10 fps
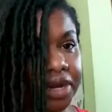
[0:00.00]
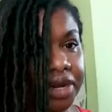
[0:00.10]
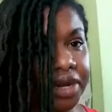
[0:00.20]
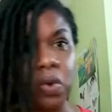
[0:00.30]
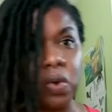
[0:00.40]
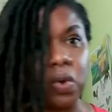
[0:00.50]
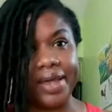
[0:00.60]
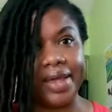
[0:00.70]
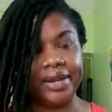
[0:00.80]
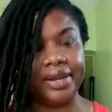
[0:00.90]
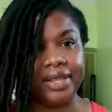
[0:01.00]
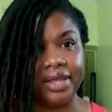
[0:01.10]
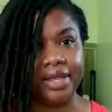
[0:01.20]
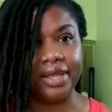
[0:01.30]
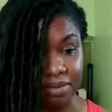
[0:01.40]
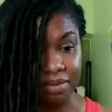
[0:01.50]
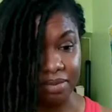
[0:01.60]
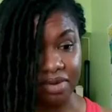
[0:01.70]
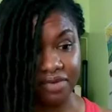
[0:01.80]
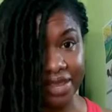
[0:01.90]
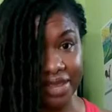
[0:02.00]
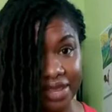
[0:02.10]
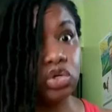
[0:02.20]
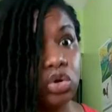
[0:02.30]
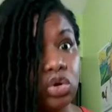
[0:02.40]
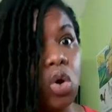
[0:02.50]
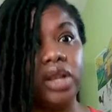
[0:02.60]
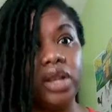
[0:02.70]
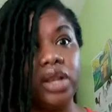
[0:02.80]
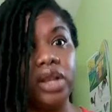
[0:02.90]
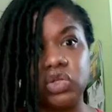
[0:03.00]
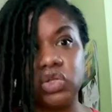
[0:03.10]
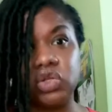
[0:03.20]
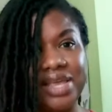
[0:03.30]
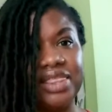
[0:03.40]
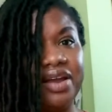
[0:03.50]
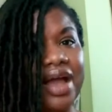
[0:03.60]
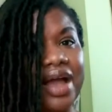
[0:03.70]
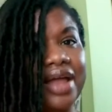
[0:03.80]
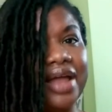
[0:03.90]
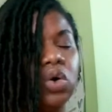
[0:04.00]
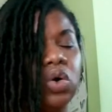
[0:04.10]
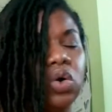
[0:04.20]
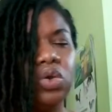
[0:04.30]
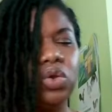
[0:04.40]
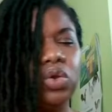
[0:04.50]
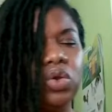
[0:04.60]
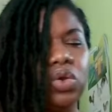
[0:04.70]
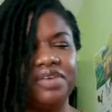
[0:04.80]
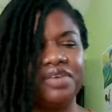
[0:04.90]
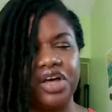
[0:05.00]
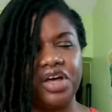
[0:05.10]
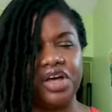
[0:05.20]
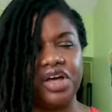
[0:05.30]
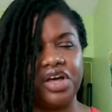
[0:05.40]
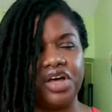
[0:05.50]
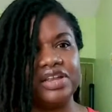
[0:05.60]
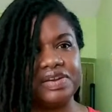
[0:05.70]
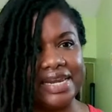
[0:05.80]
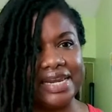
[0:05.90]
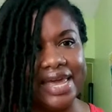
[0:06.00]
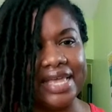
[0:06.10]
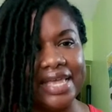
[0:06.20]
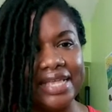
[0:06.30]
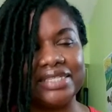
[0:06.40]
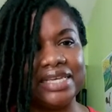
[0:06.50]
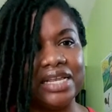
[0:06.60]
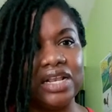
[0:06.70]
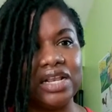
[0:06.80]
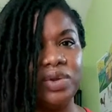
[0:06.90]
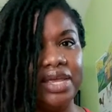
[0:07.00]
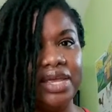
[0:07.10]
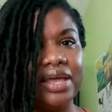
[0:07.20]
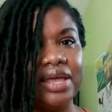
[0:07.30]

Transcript: oil some of the castor oil is also in there and a whole host of other ingredients including